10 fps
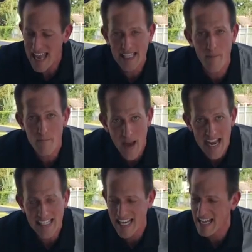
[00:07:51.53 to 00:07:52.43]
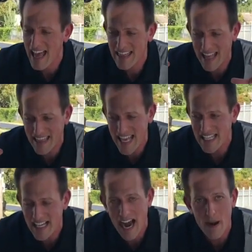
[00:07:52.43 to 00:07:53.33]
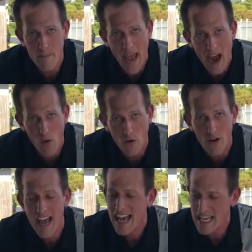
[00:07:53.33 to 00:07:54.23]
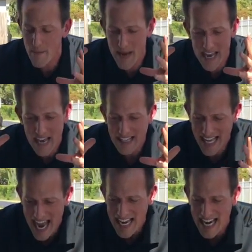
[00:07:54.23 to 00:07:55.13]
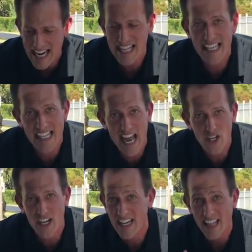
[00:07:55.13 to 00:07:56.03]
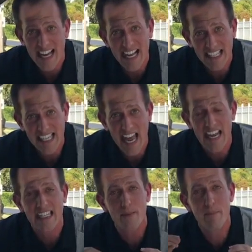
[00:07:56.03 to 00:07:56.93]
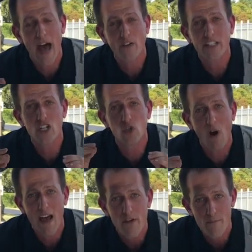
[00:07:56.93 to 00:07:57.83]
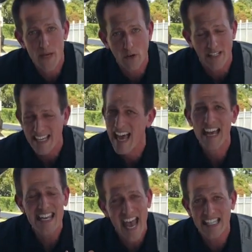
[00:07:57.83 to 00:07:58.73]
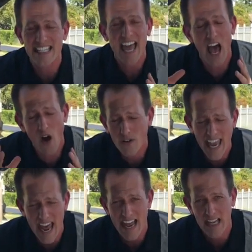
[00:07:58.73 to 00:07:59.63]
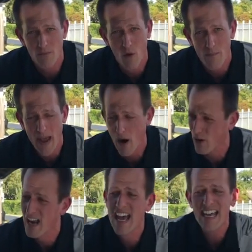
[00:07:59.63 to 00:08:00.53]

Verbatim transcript: It's amazing that this kind of power can be taken out of this engine. And like I said, it's about the drivability. Yes, the Hellcat has more power.